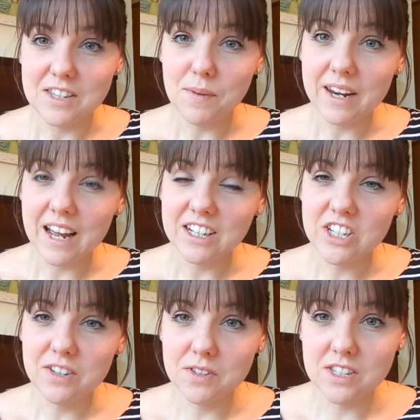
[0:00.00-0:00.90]
so my nan,
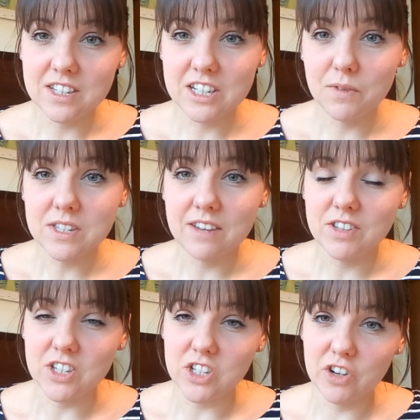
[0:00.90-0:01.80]
she was
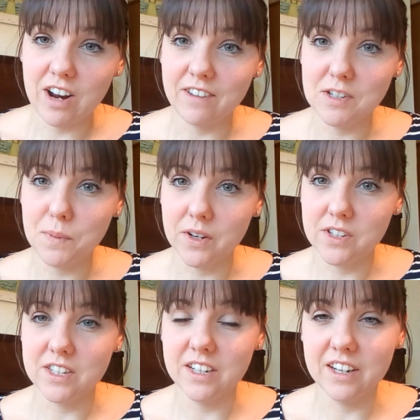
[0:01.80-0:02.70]
ever such a crafty
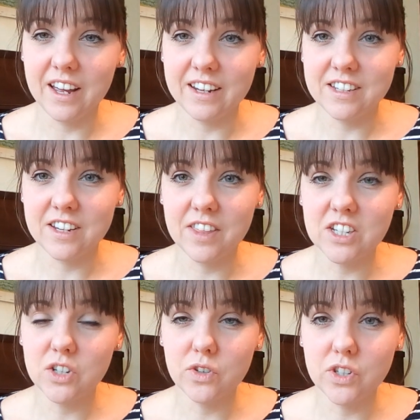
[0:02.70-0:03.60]
person, and I
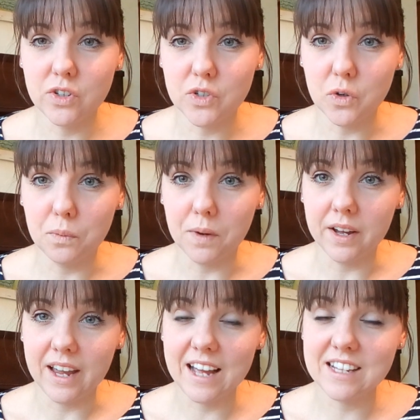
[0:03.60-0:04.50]
think she also taught
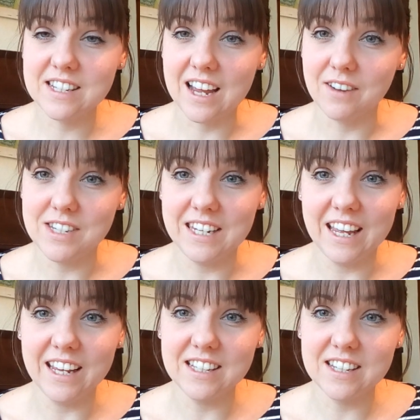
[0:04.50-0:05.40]
my auntie how to
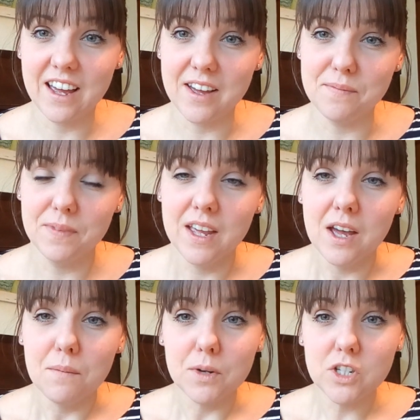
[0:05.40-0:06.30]
knit.
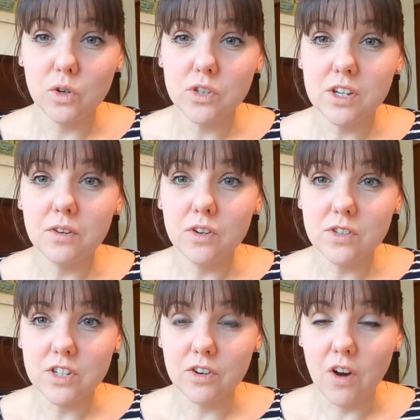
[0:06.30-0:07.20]
But she also
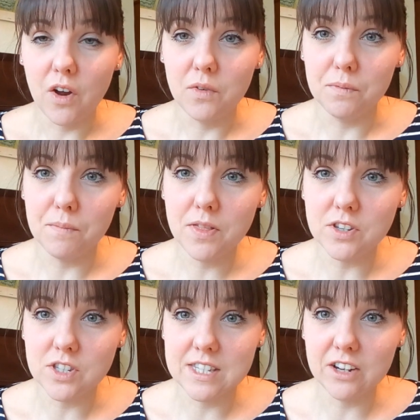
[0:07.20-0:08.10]
used her own
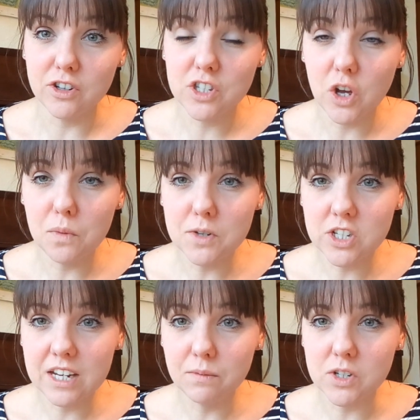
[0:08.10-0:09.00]
mother's Singer sewing
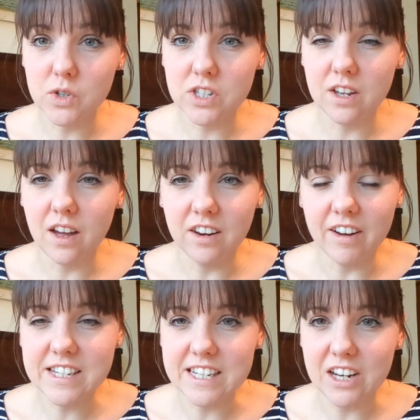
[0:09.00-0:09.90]
machine, which was a
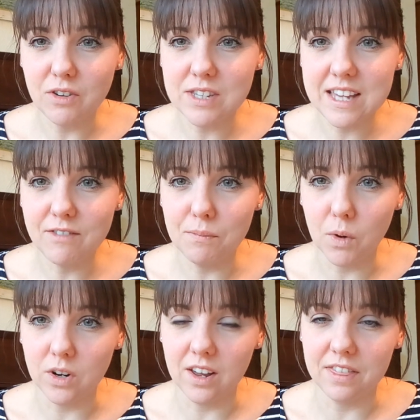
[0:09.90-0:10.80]
1907
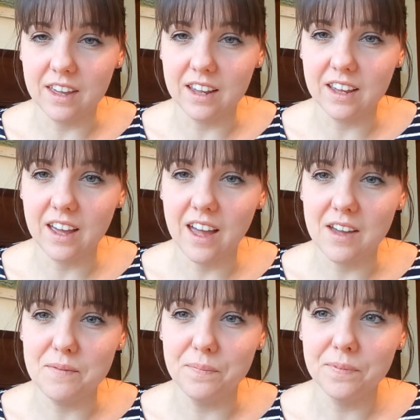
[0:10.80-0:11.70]
model, I think.
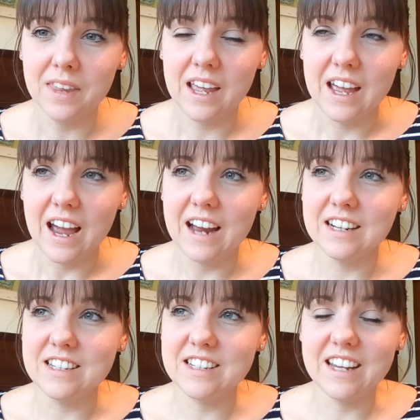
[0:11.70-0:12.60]

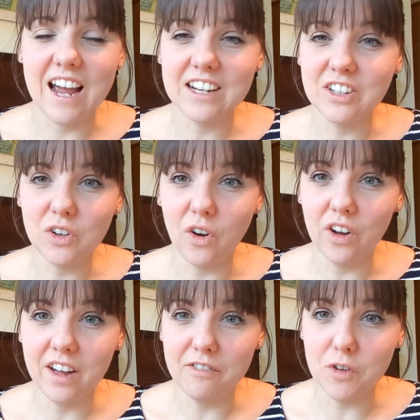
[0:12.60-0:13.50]
And it hadn't
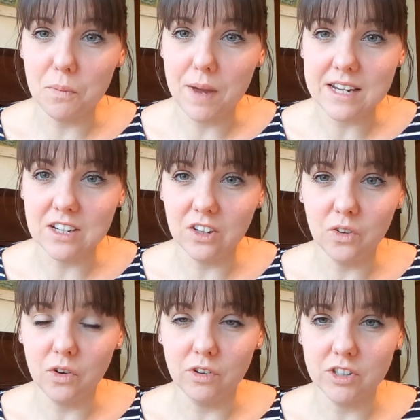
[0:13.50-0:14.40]
got a foot pedal
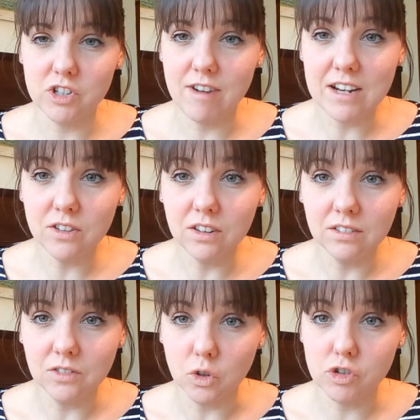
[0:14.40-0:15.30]
or a treadle
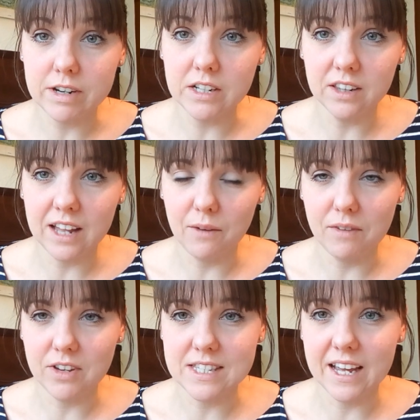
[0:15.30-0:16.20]
or treadle,
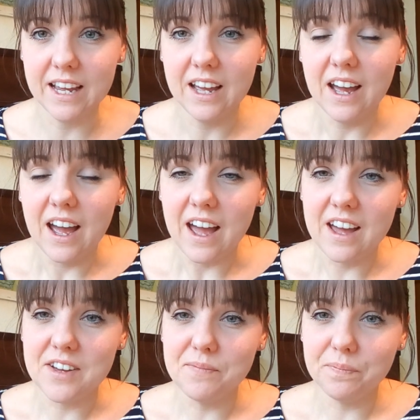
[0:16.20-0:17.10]
however you say
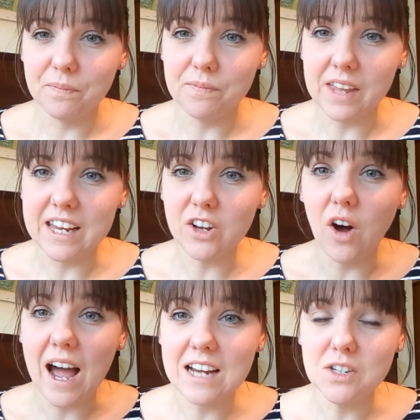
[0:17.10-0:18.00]
it. It
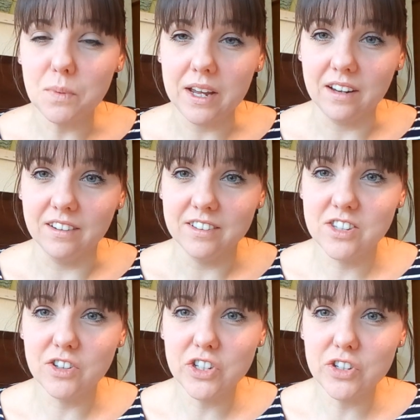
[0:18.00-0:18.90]
got hand wheel.
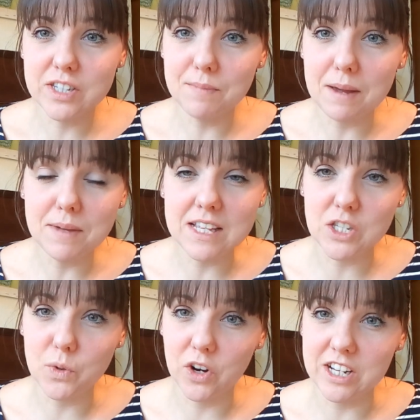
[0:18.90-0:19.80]
So she used to make me these
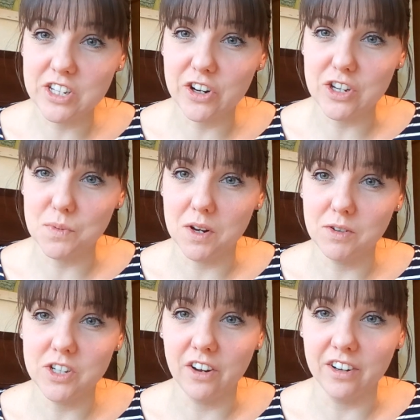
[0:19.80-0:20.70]
twirly skirts when I
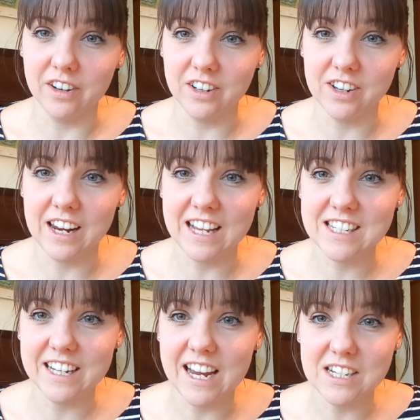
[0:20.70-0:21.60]
was younger, the
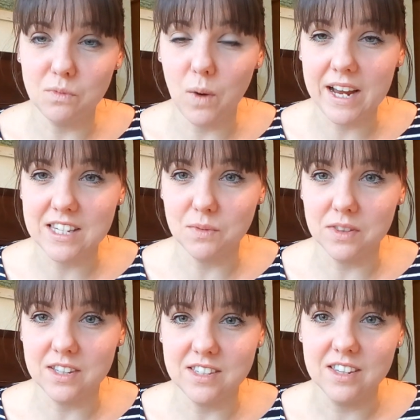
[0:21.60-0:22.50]
elasticated waist
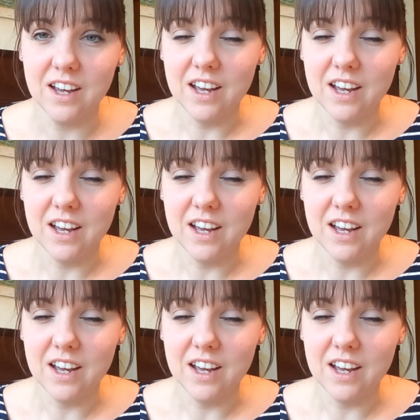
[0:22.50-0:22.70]
with this,